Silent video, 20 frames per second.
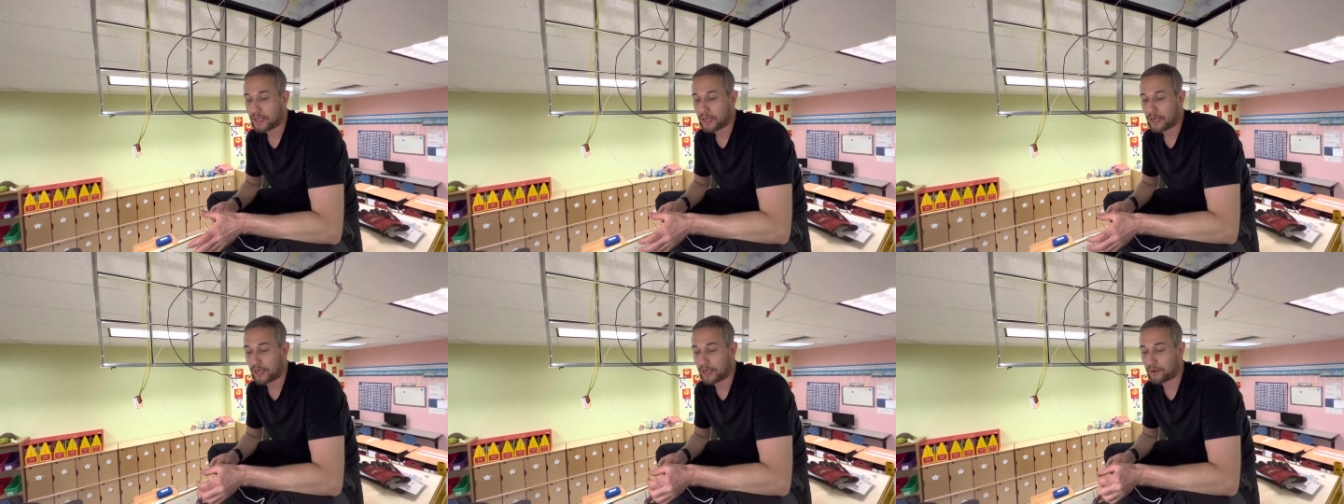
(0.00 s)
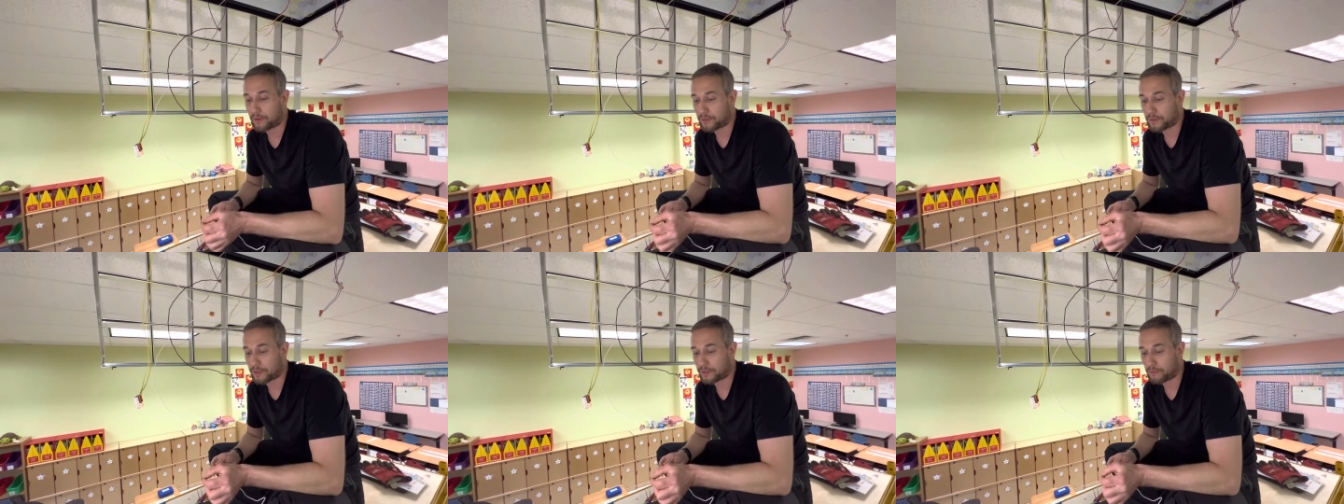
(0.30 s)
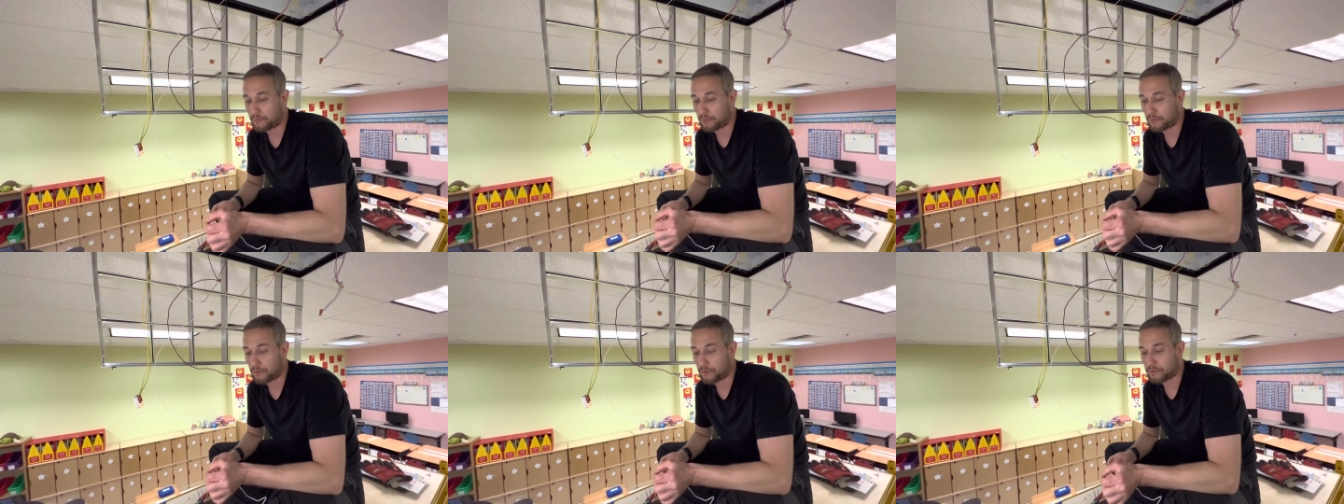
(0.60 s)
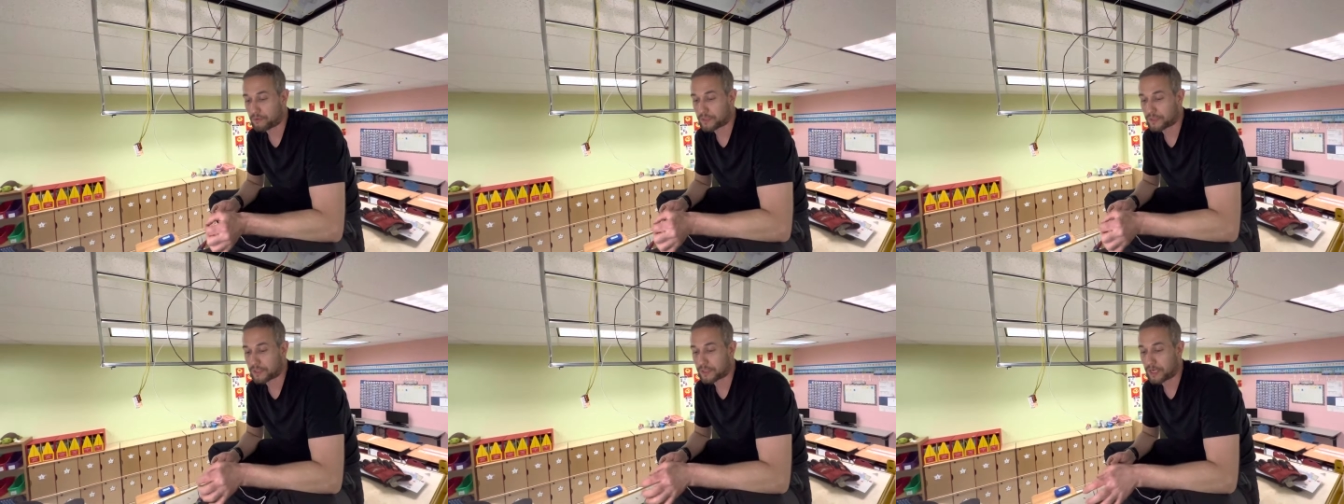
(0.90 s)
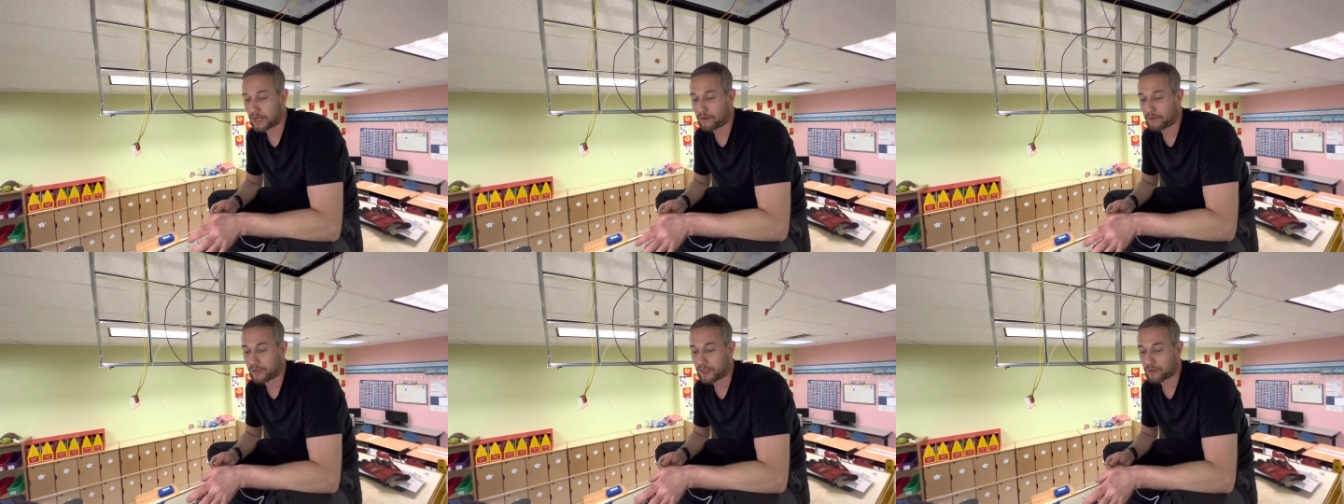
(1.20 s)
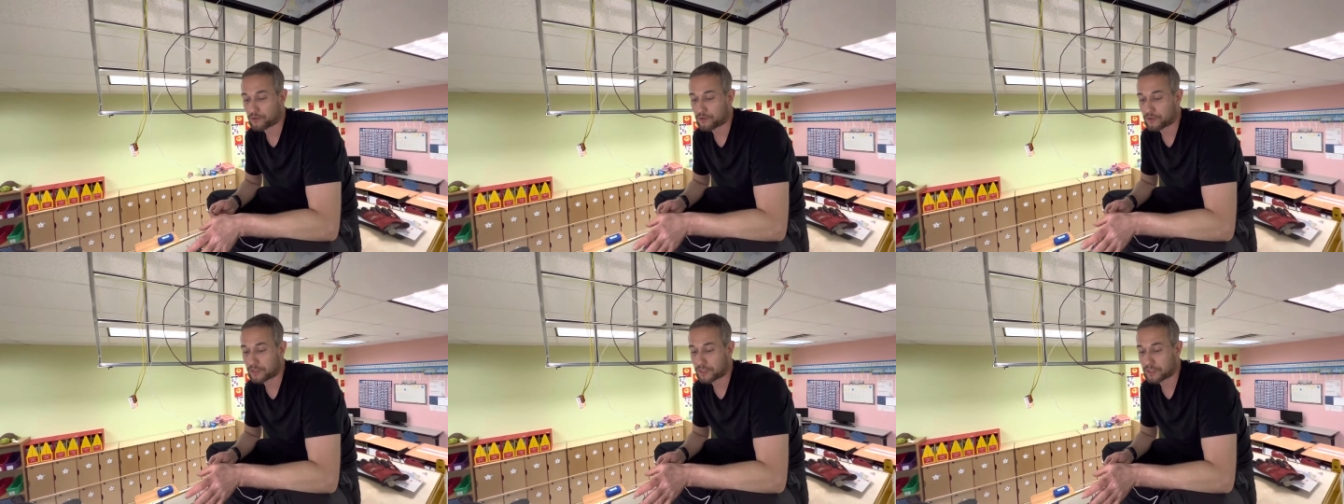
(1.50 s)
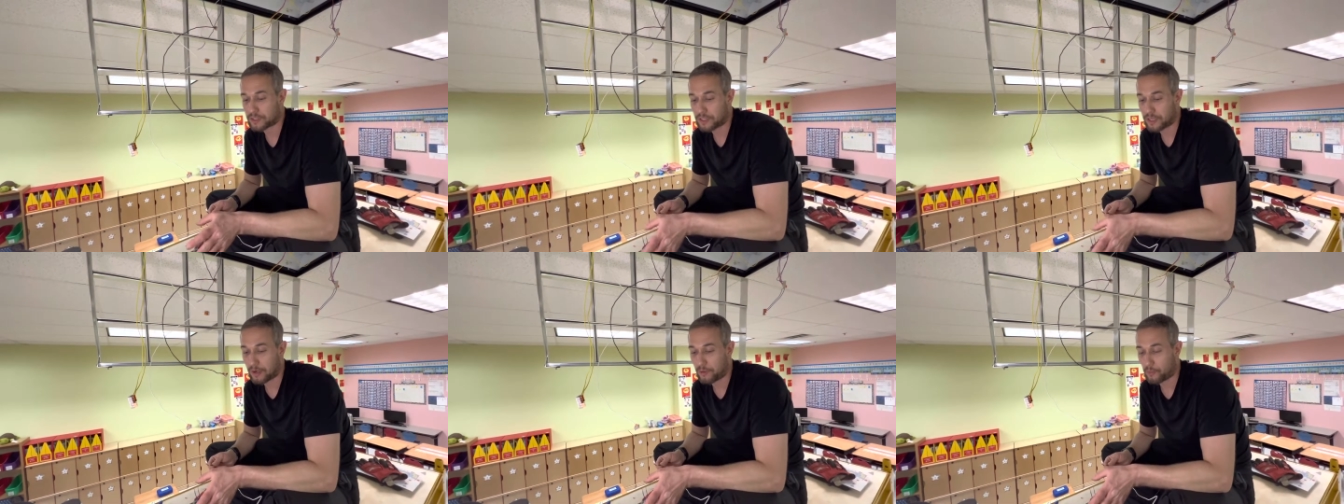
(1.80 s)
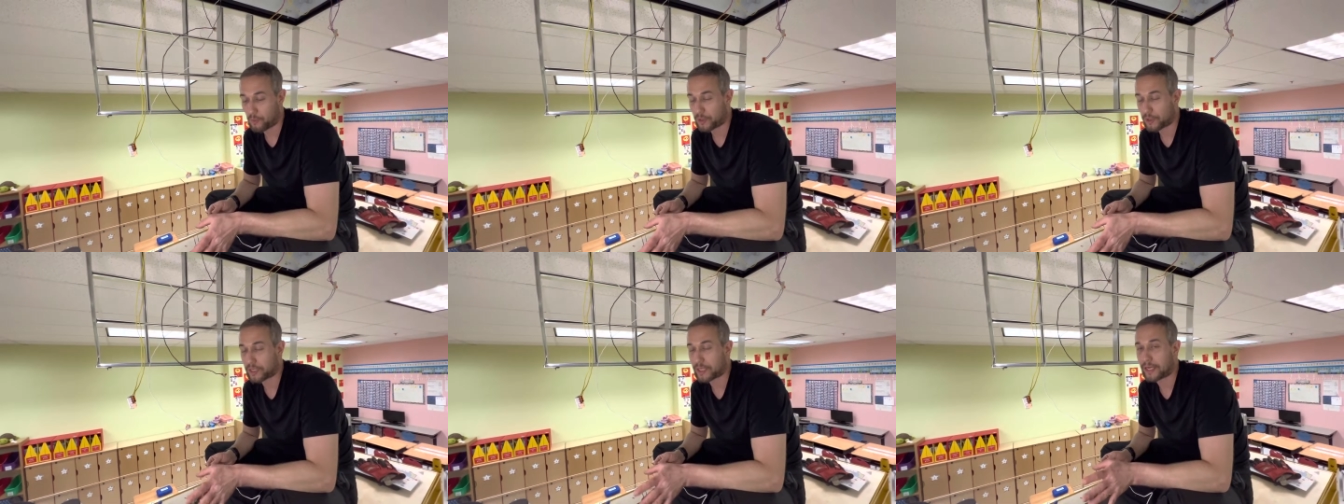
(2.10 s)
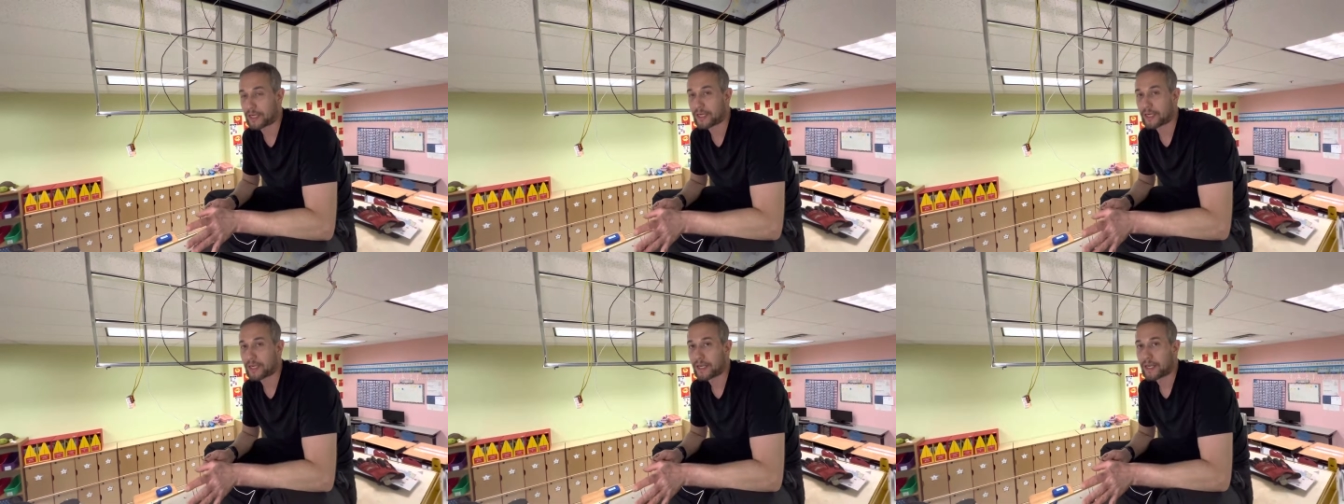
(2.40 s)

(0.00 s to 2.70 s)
I already wrote it down. Actually, it's not working.